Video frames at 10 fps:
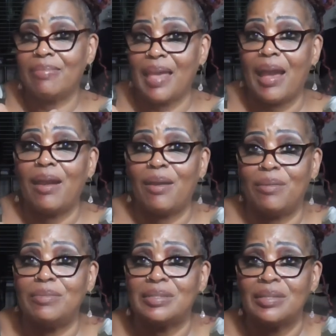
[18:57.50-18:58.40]
That
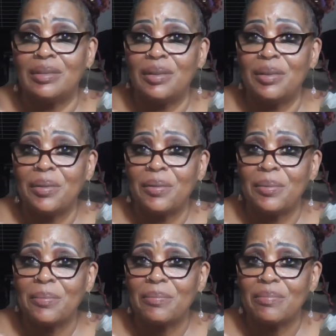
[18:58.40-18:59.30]
hurts.
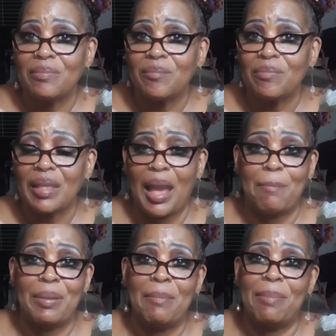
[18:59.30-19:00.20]

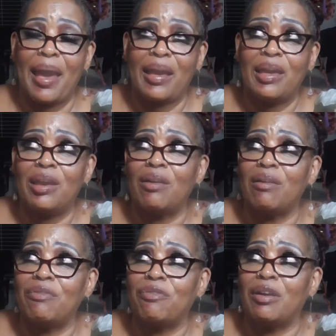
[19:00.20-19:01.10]
I've been back
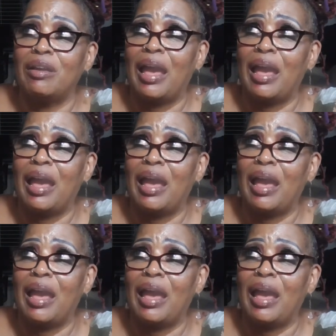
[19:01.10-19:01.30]
here for